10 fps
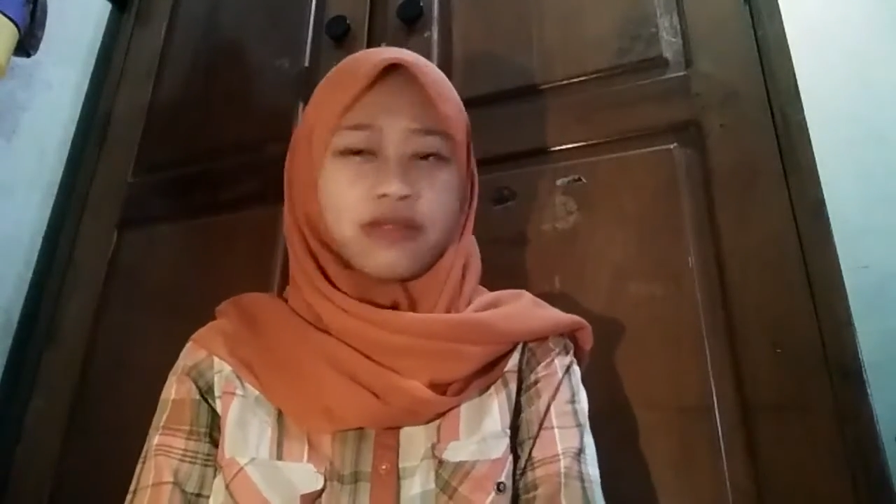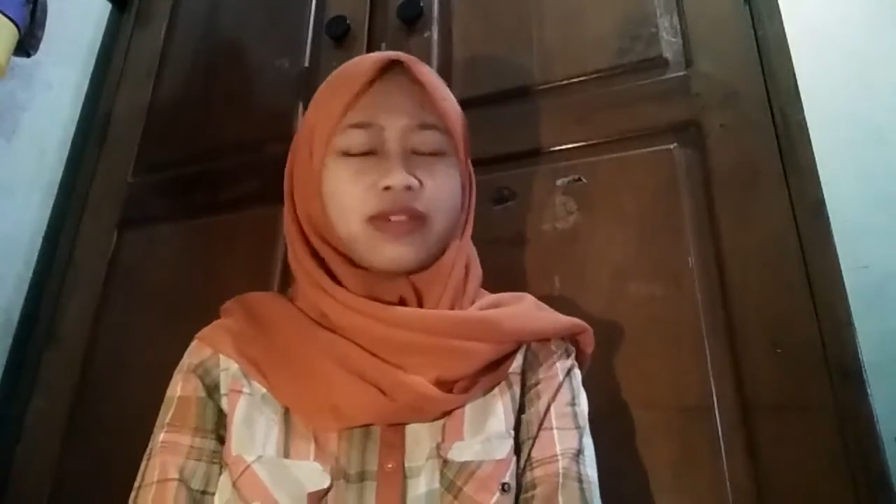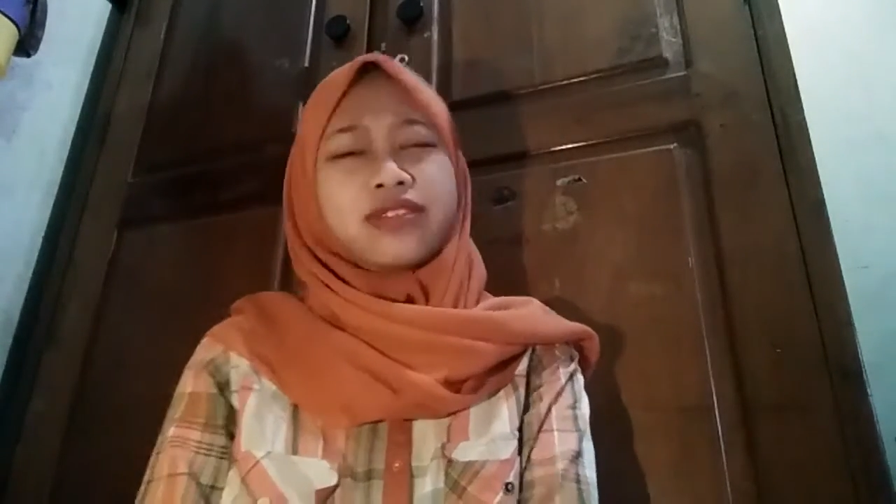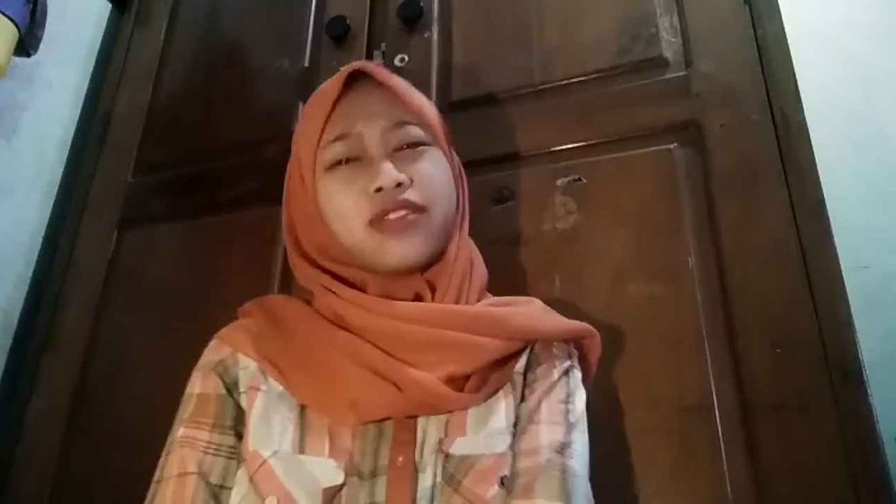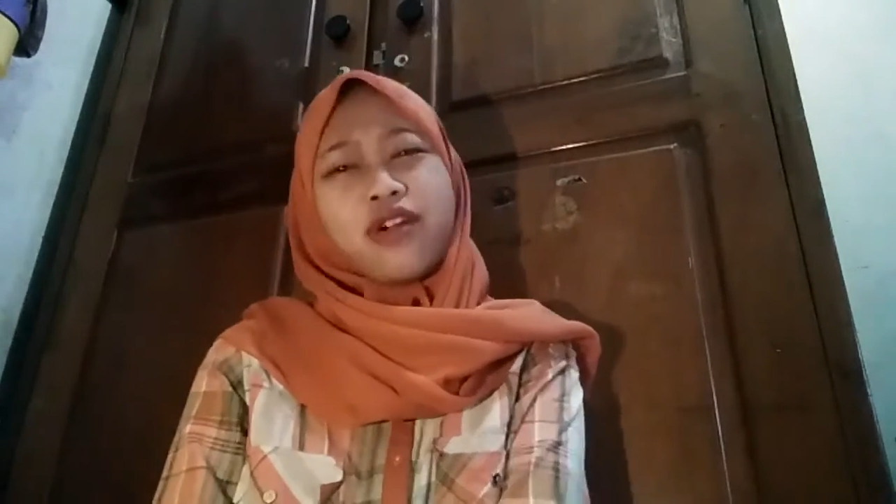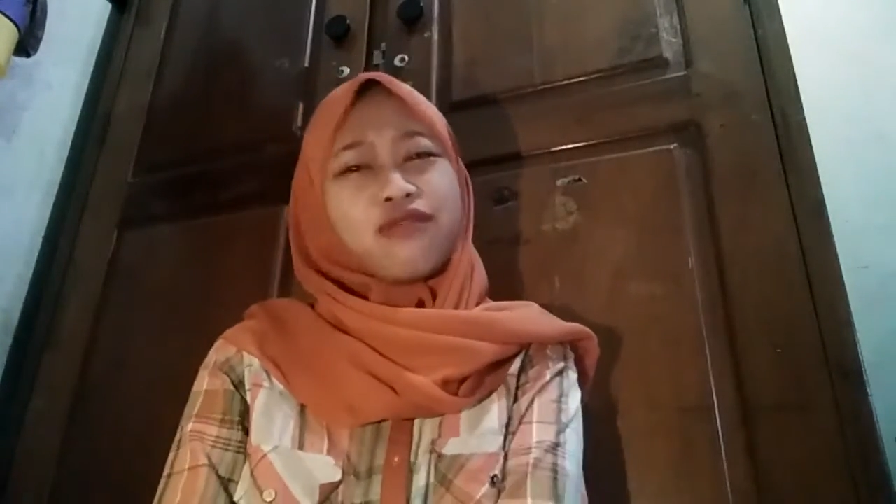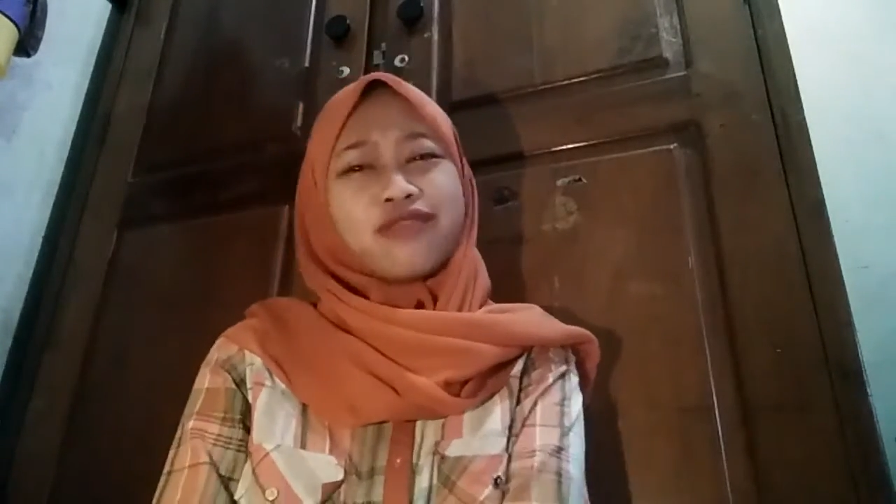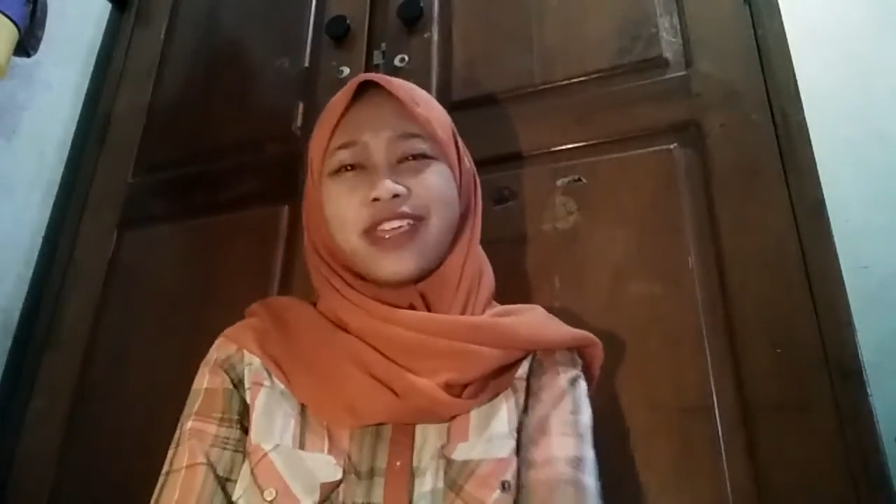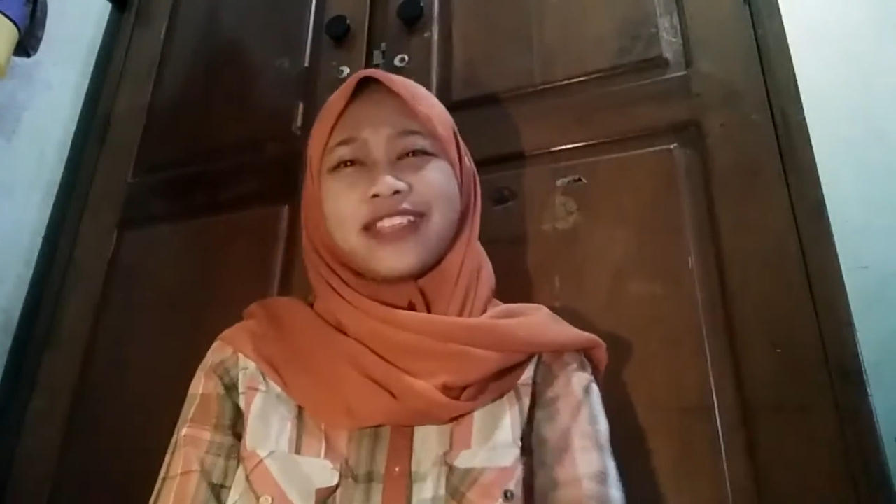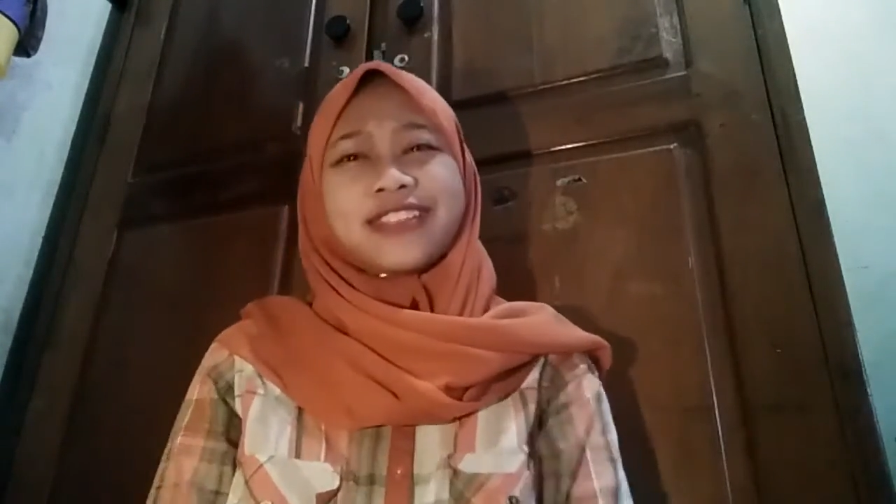there is
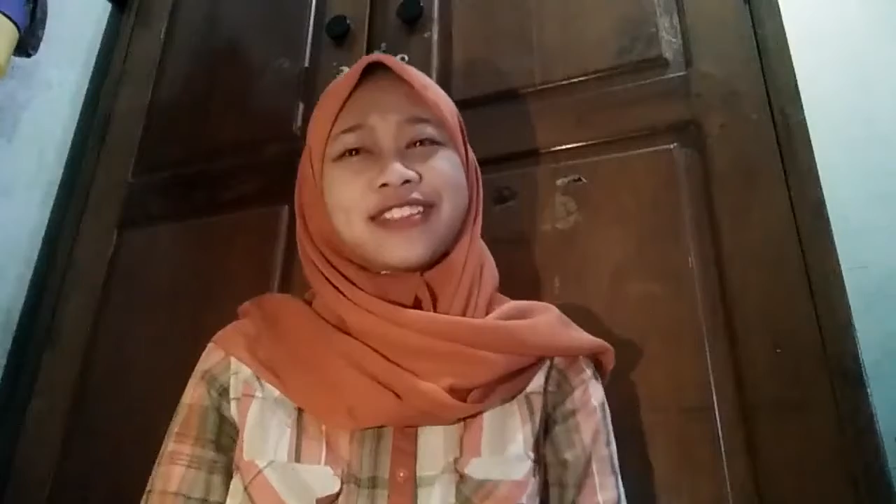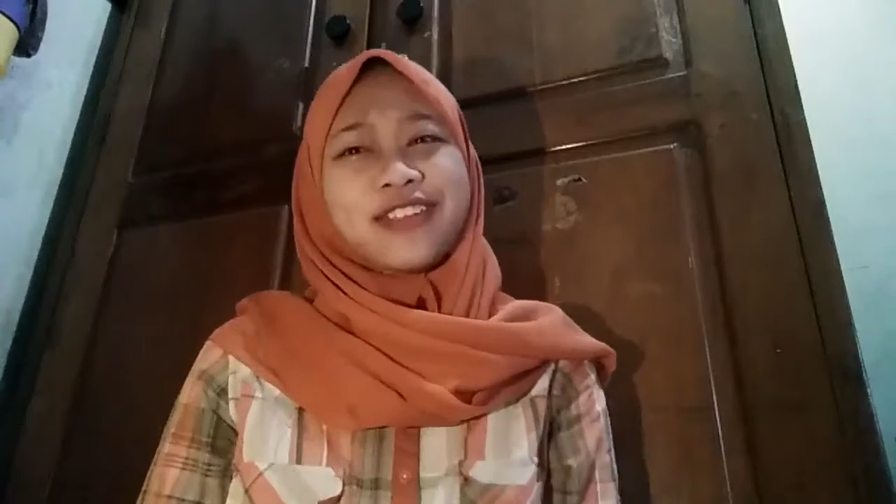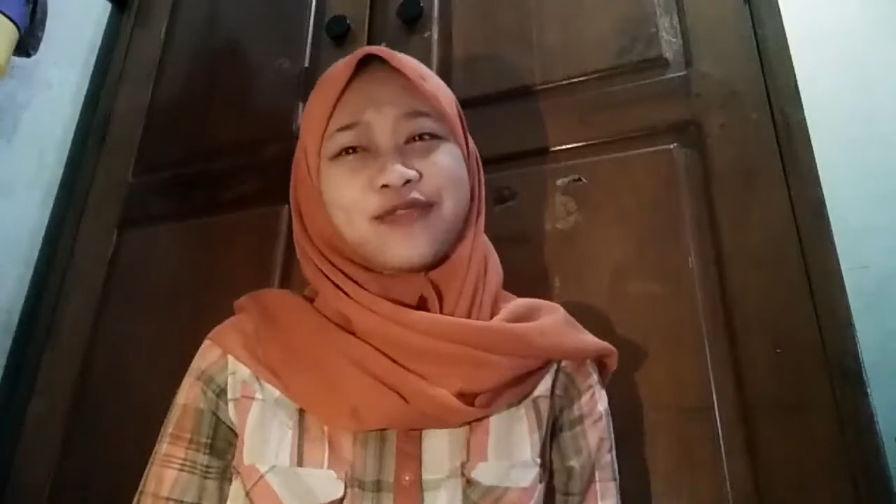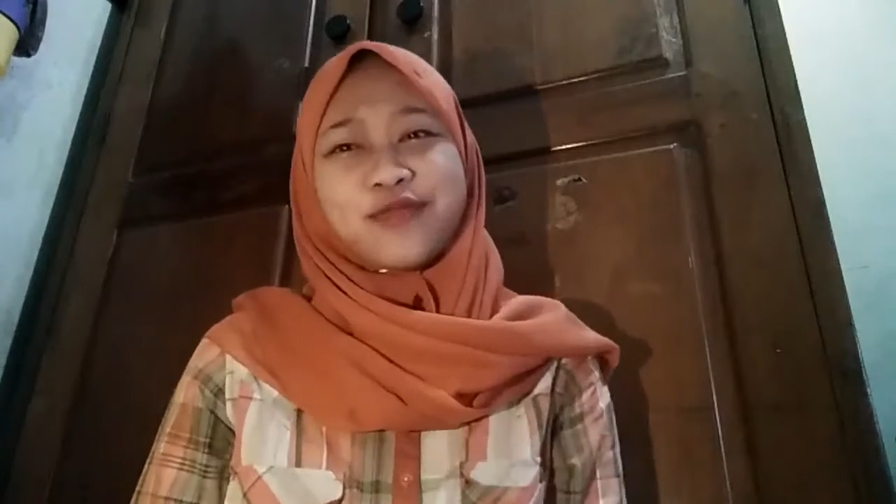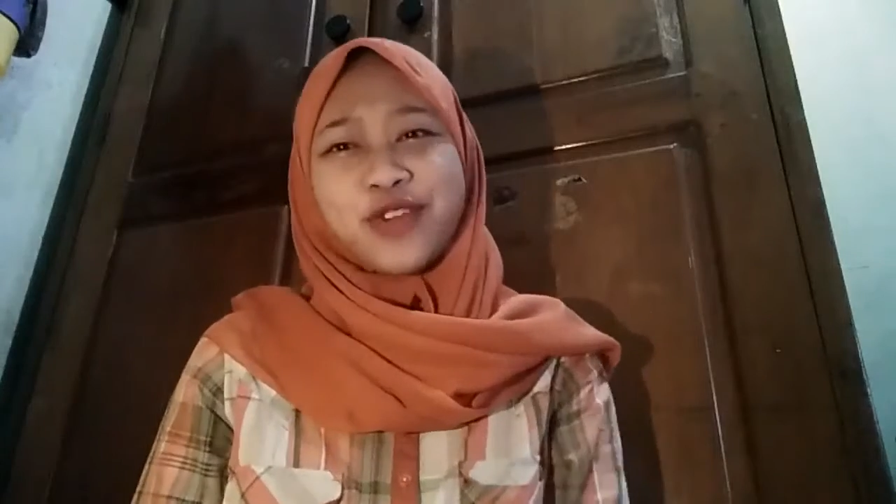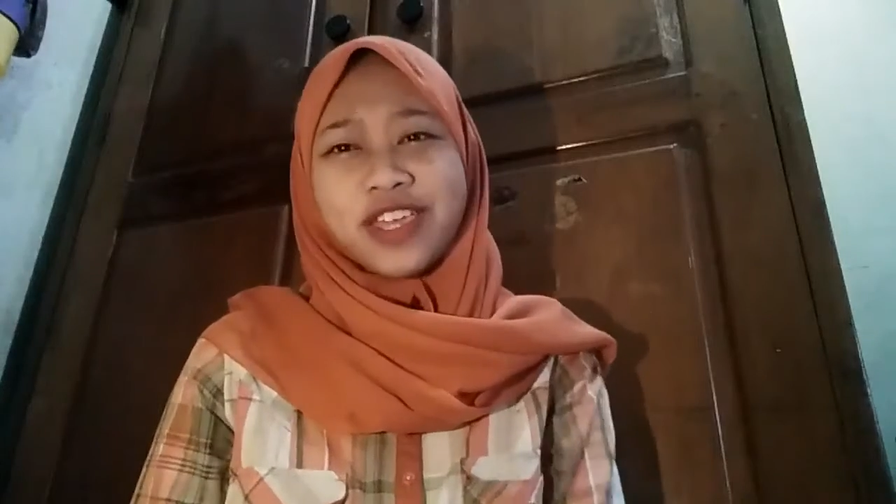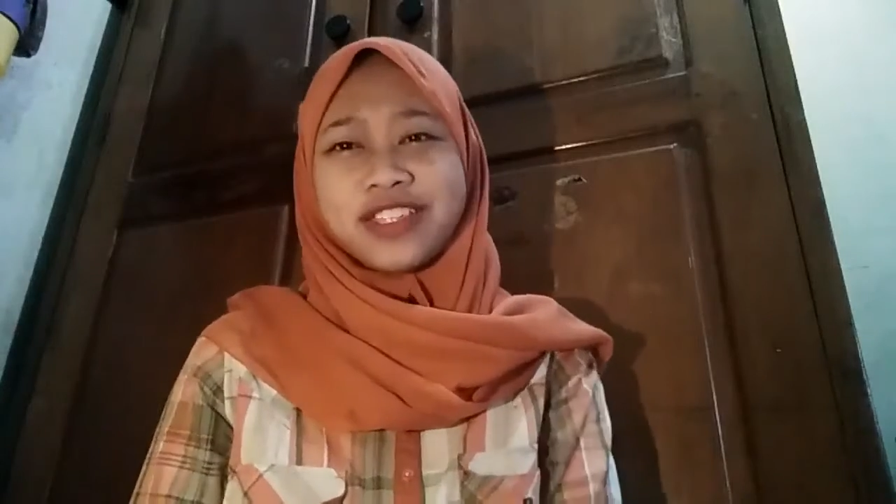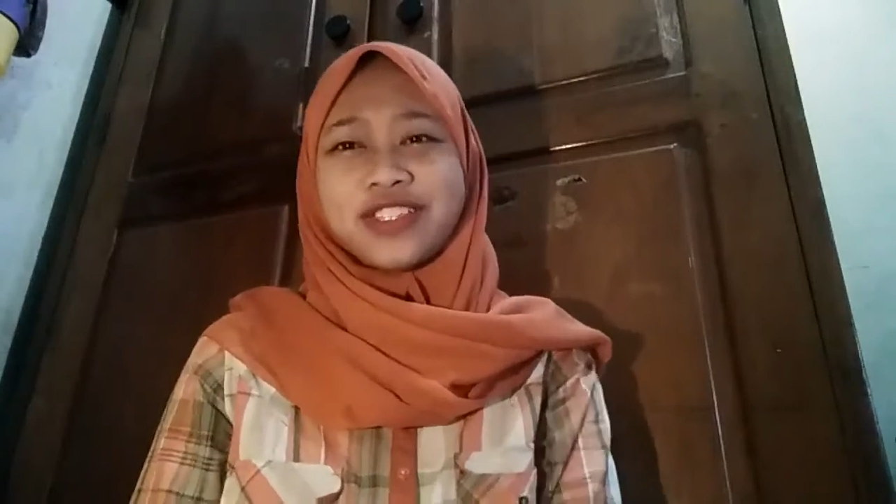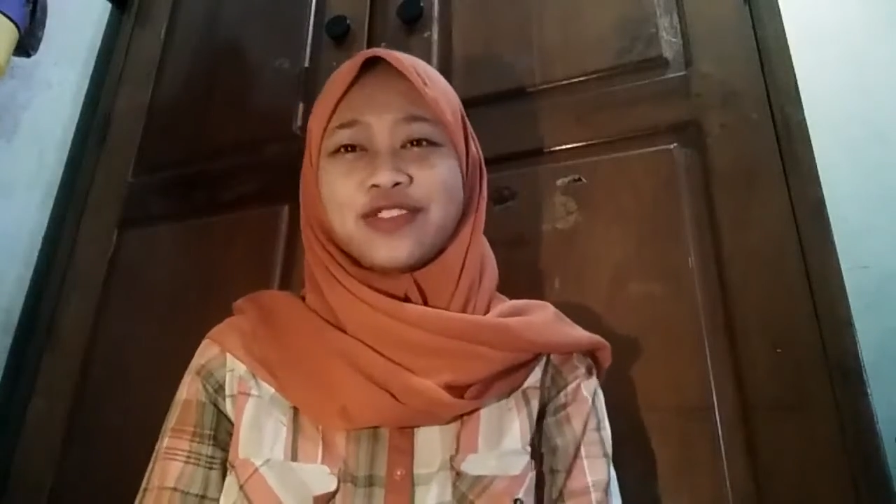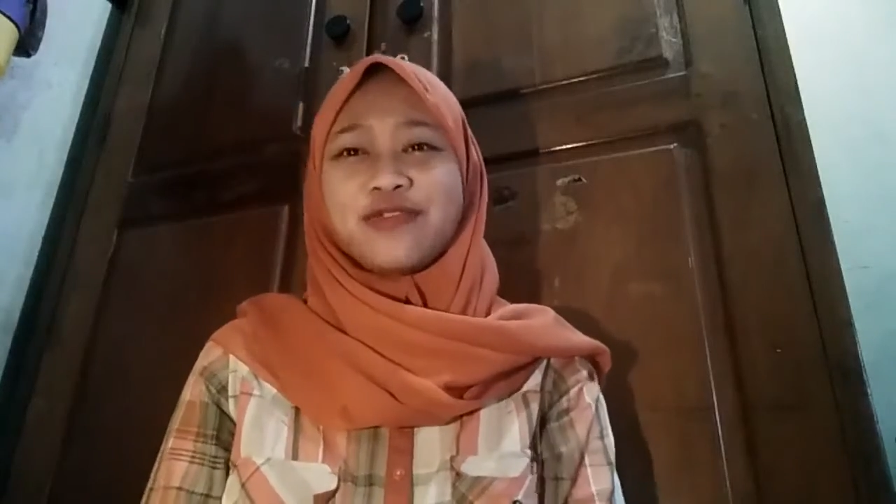no instant
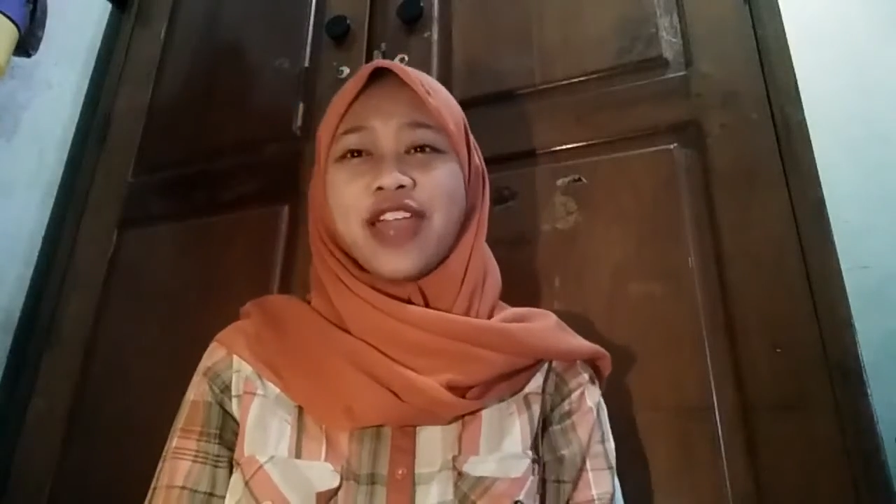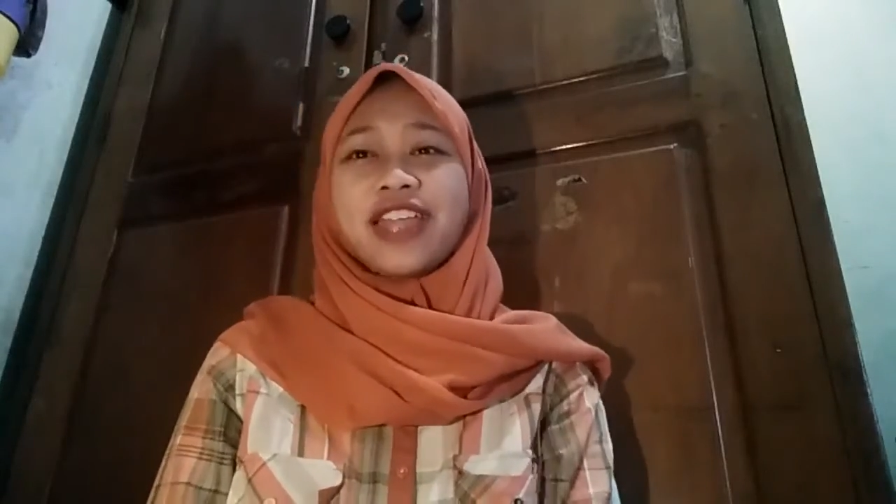way to